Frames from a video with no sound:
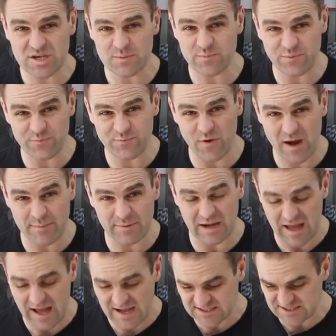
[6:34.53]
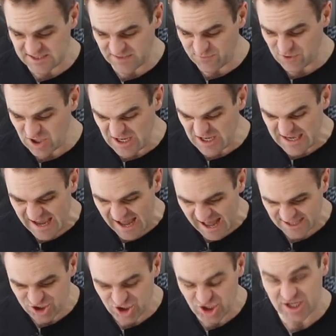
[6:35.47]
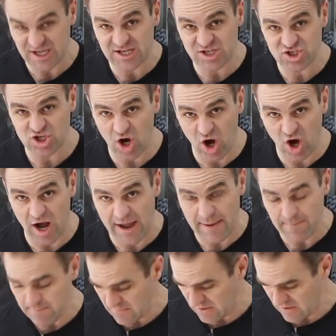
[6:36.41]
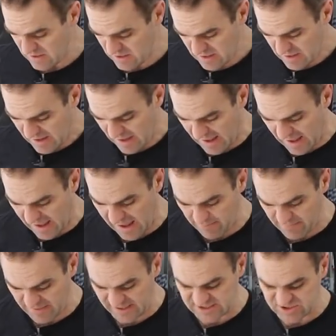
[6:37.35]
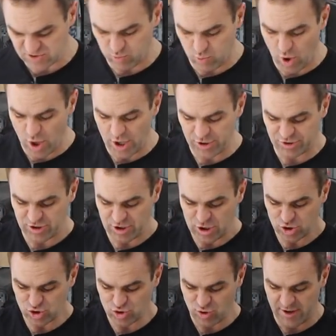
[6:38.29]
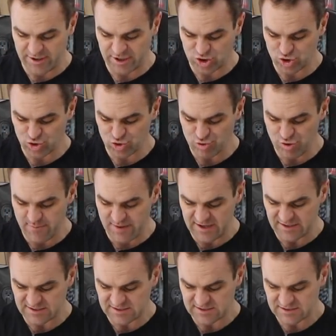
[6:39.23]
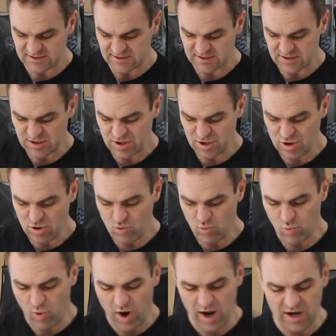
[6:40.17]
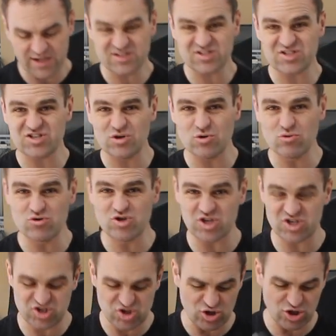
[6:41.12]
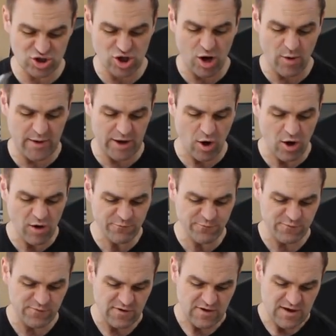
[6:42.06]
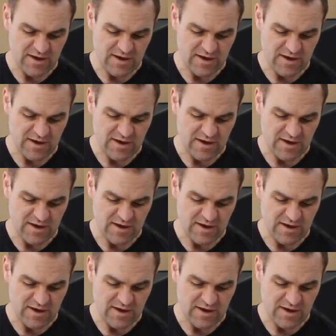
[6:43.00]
tip with fiberglass is if you can catch it in time, it's worth trying to trim it while it's still just sort of going off.